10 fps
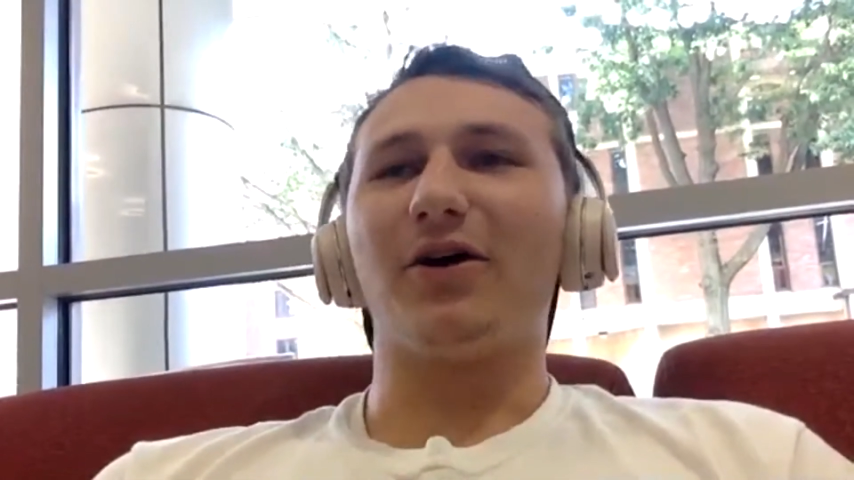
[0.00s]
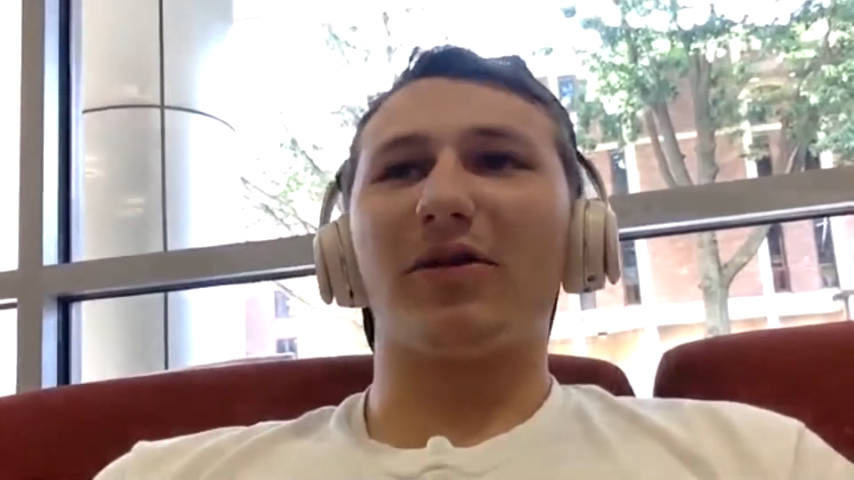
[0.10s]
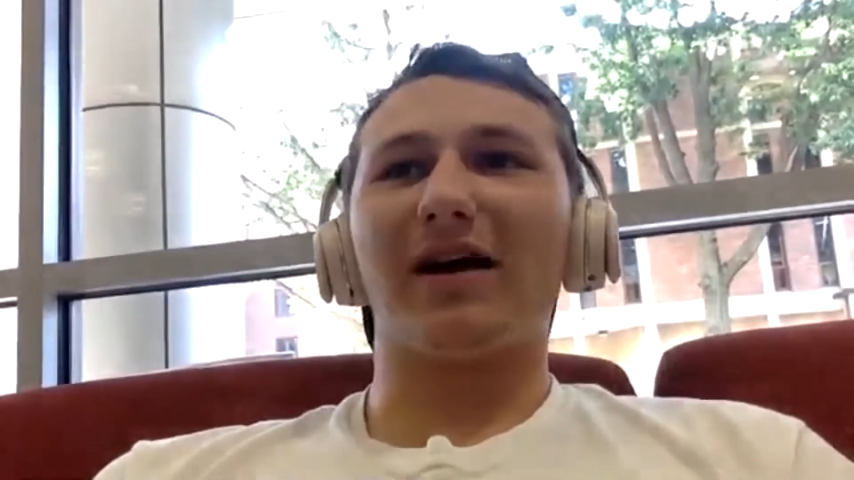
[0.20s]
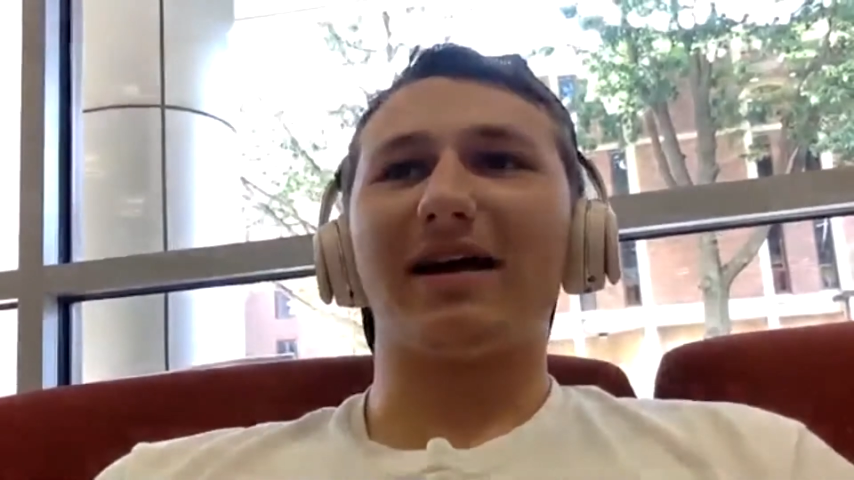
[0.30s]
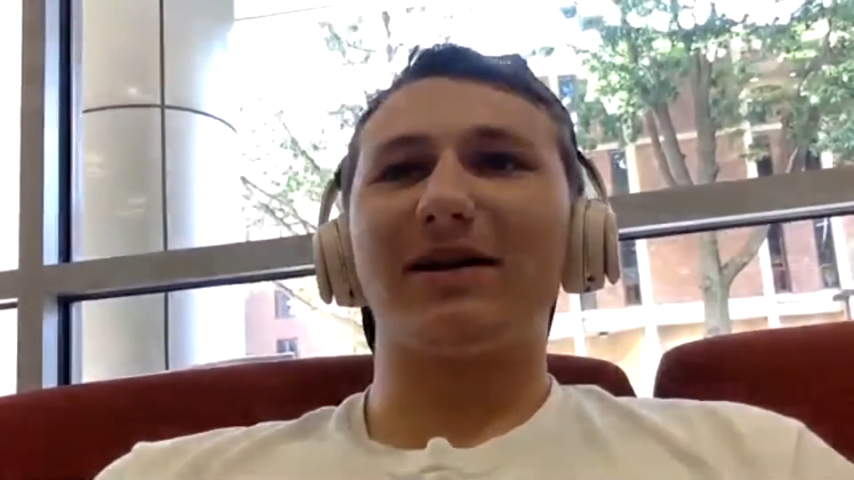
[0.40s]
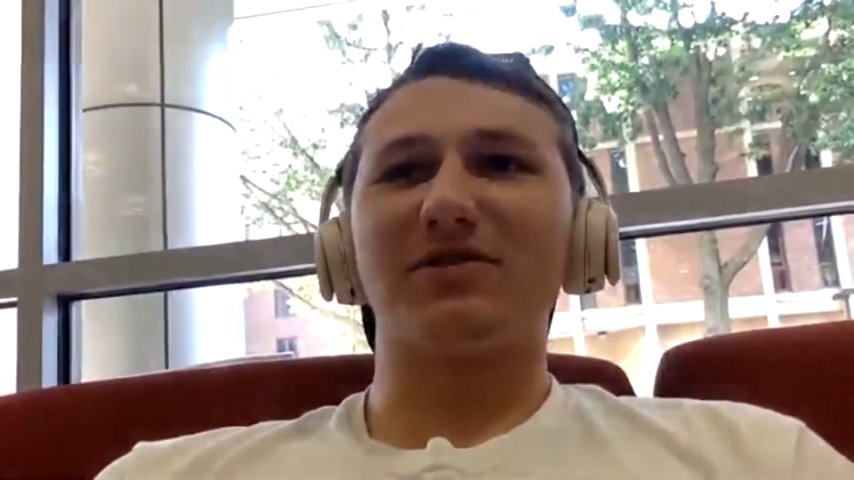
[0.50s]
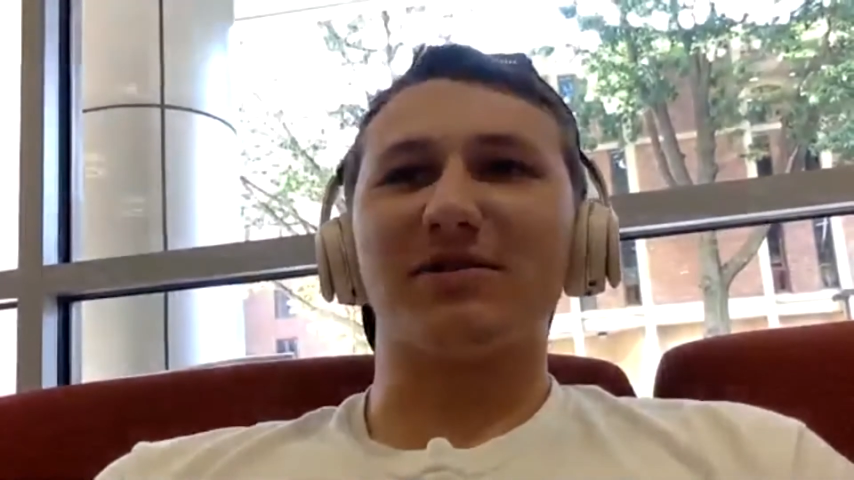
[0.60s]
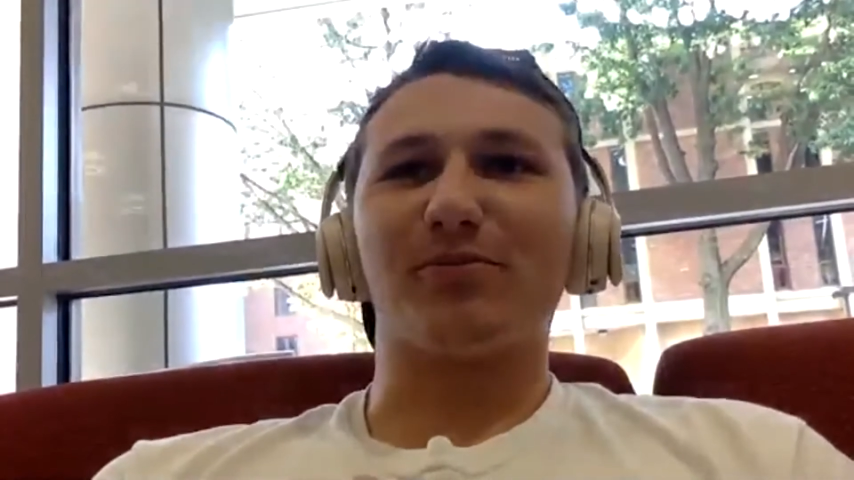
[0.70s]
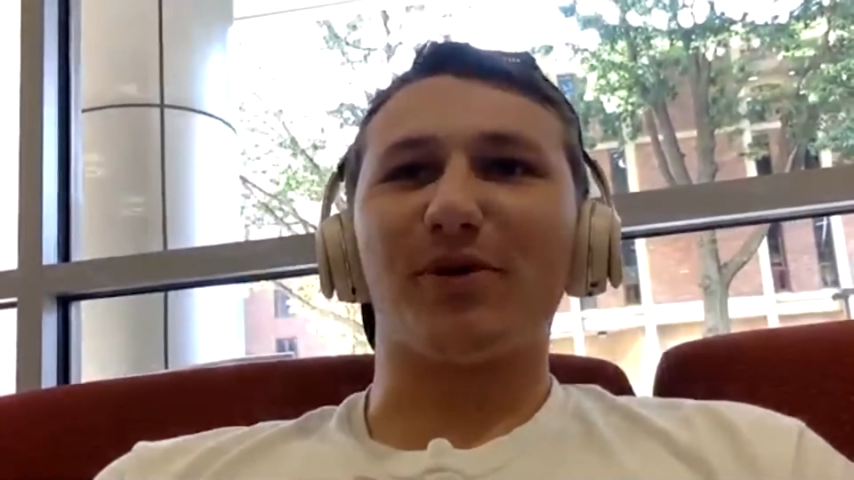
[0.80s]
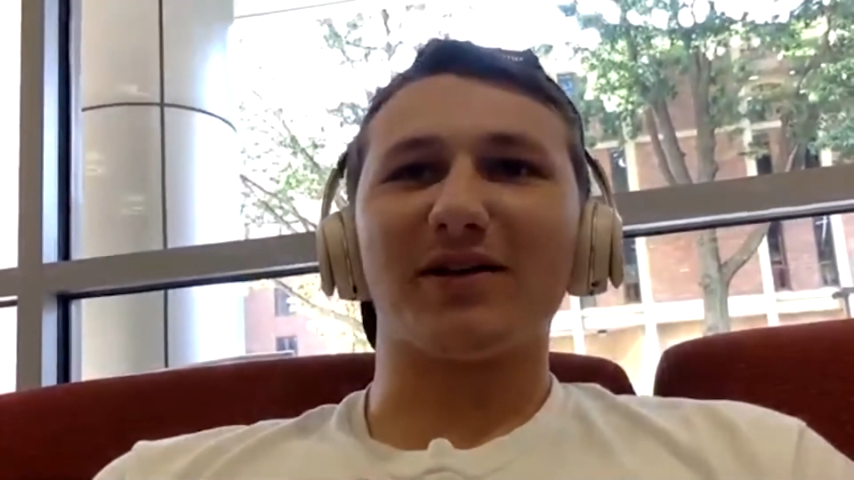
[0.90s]
know that he
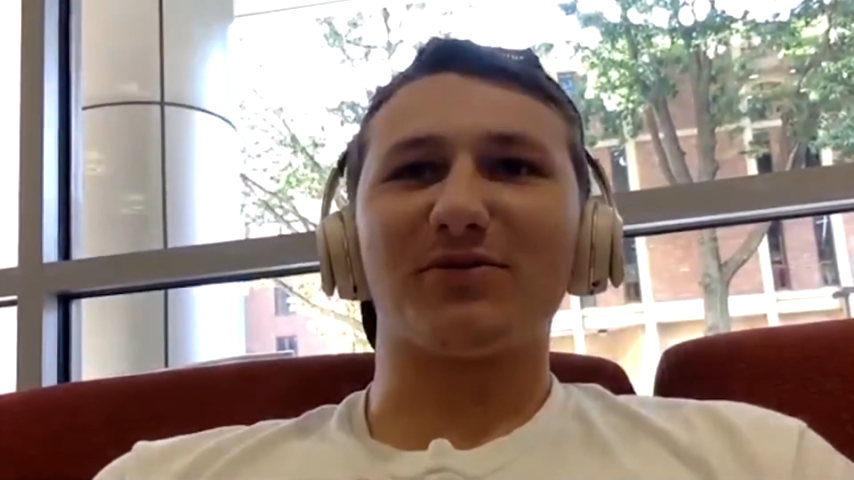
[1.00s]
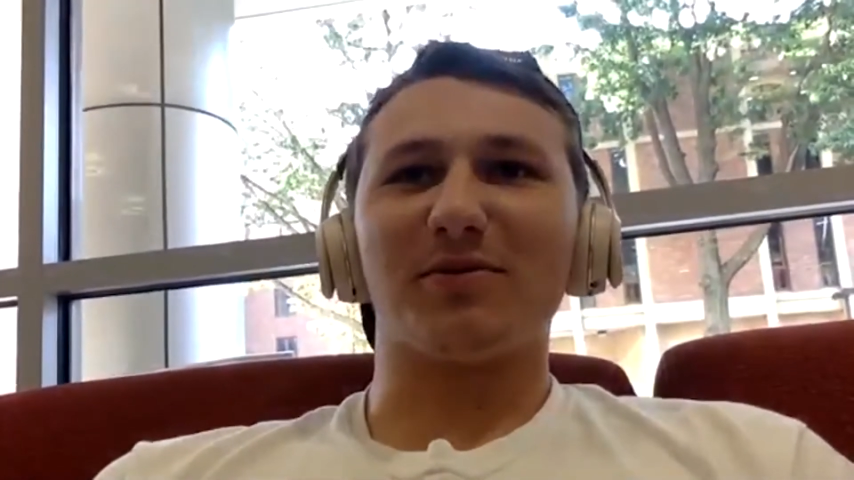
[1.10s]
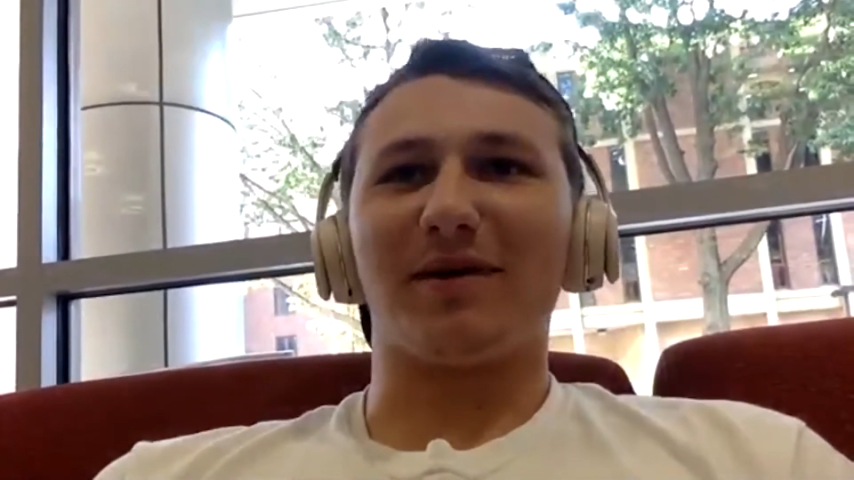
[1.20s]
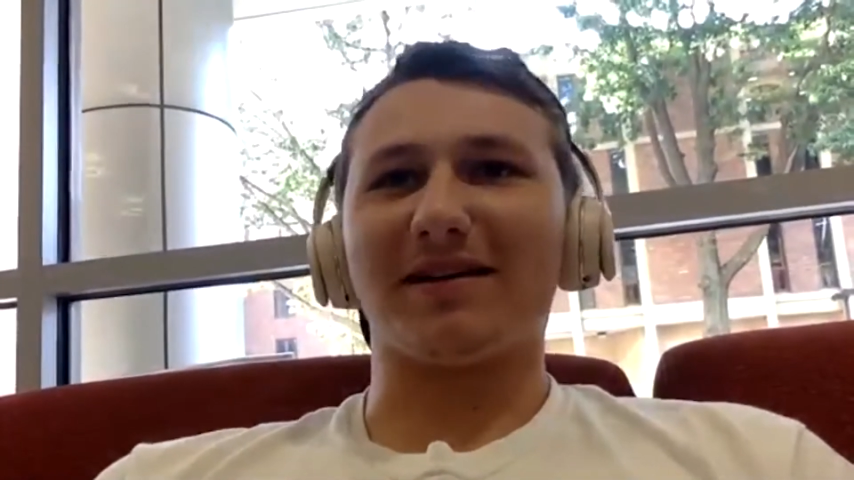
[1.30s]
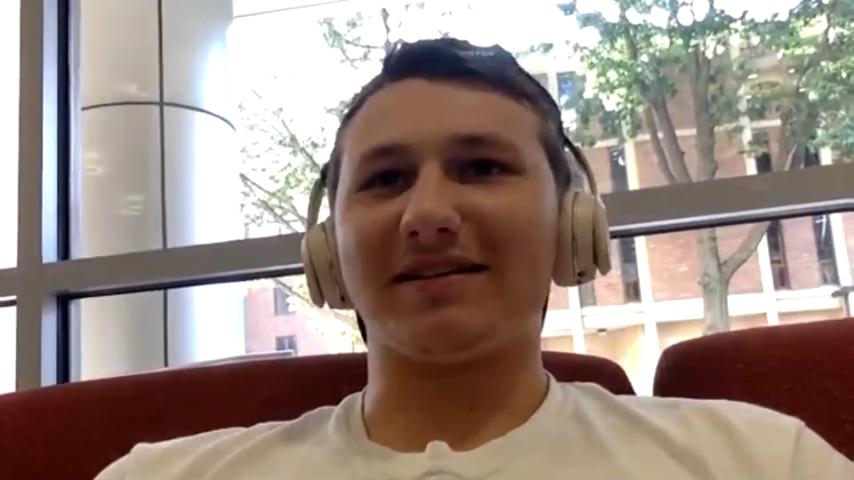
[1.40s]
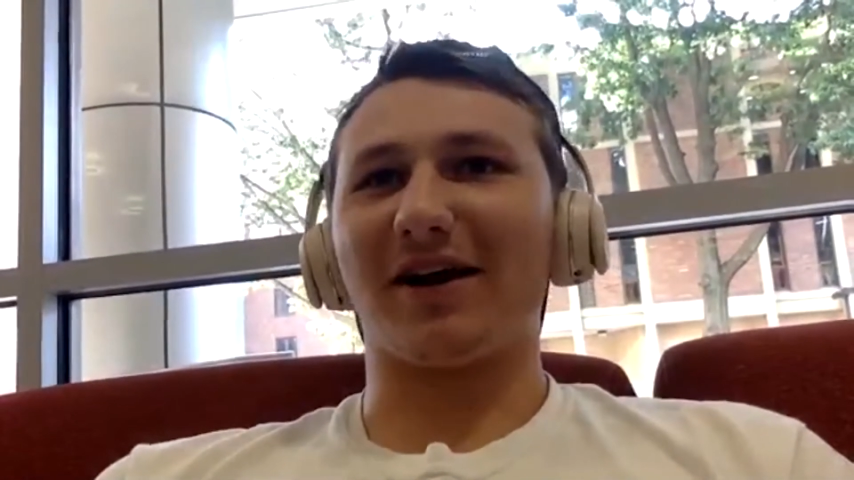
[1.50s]
was impressed with my